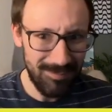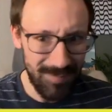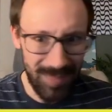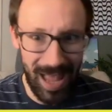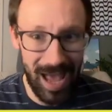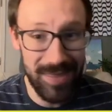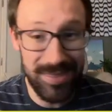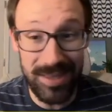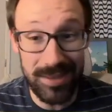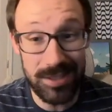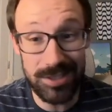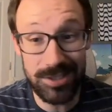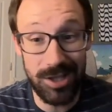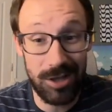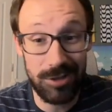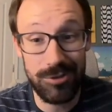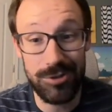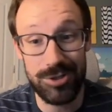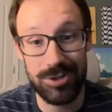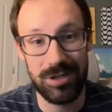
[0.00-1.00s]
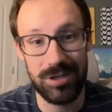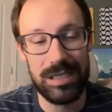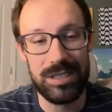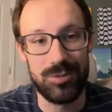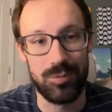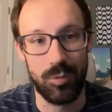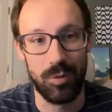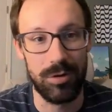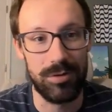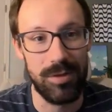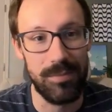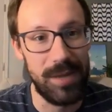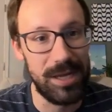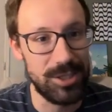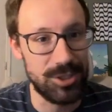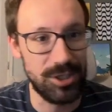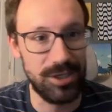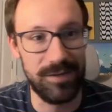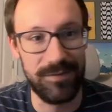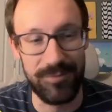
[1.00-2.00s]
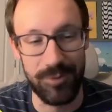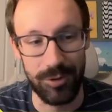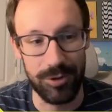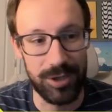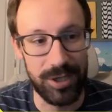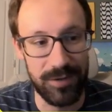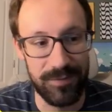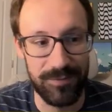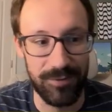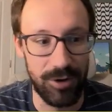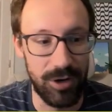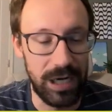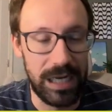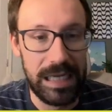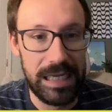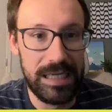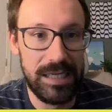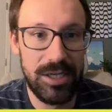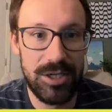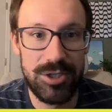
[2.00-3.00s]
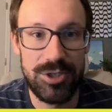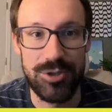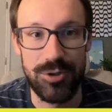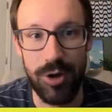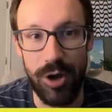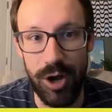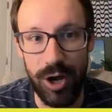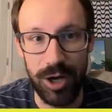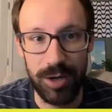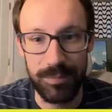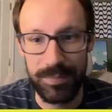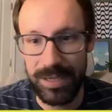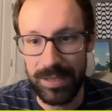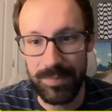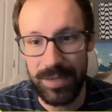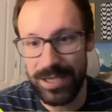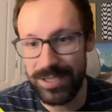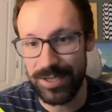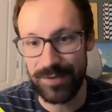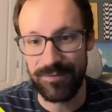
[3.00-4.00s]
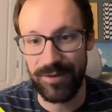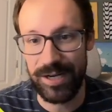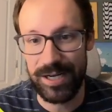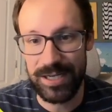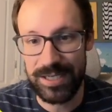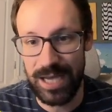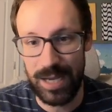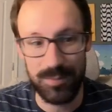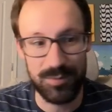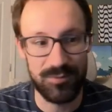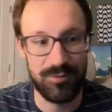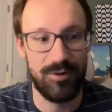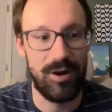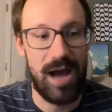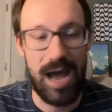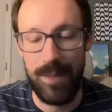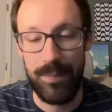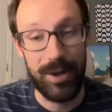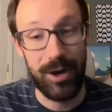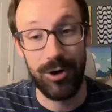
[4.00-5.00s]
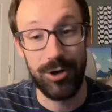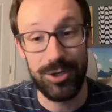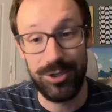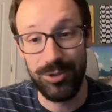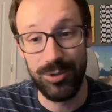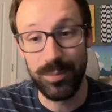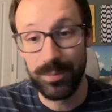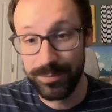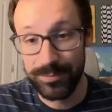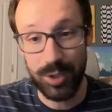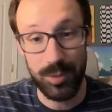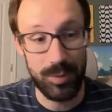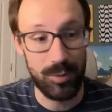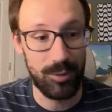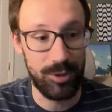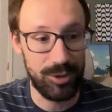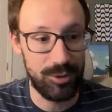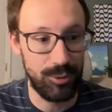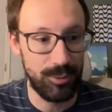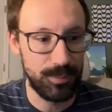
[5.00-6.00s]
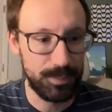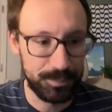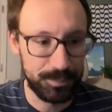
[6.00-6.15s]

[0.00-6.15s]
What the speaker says: I think this Hawlucha is worth a mention if you're looking for strong, big basic fighting types for a high-powered cube. Could be really cool.